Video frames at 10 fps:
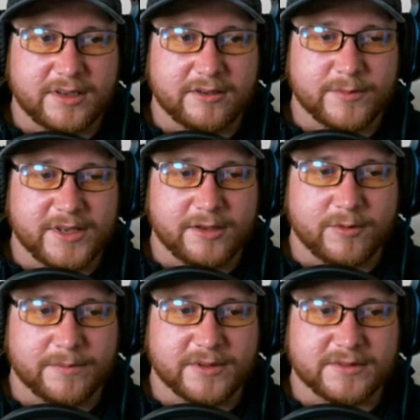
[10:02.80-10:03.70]
intermediate
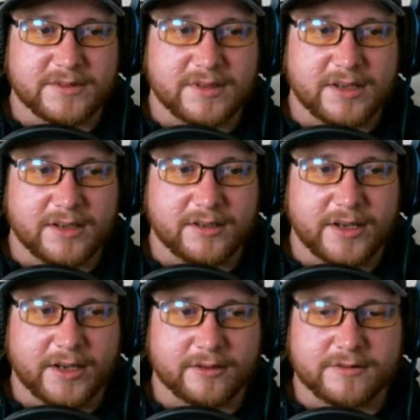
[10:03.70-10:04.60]
weapons, and
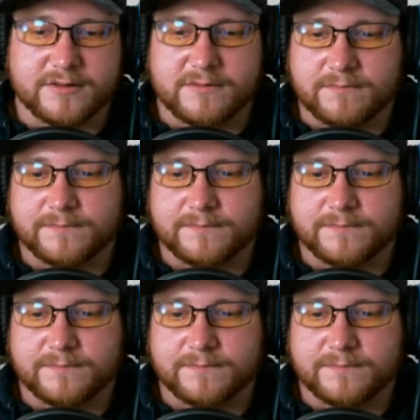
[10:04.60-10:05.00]
daggers.